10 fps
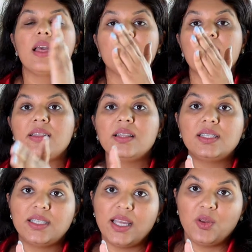Then
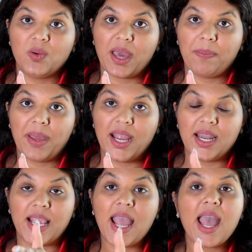let's say you get paid
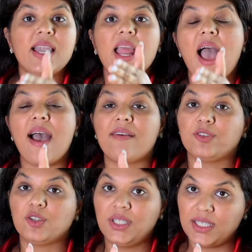again
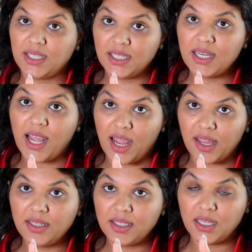after 60
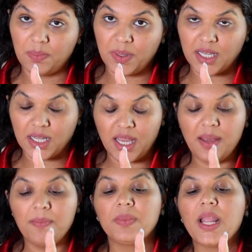days,
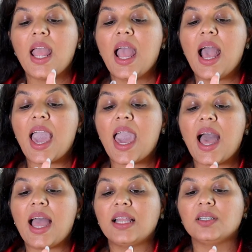typically,
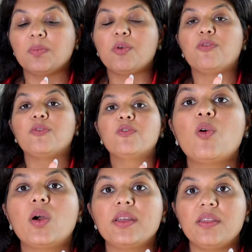and
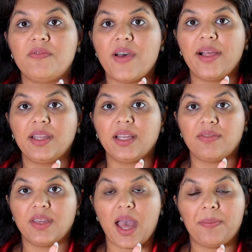before the filing of
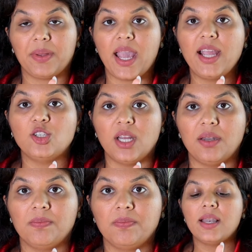the application.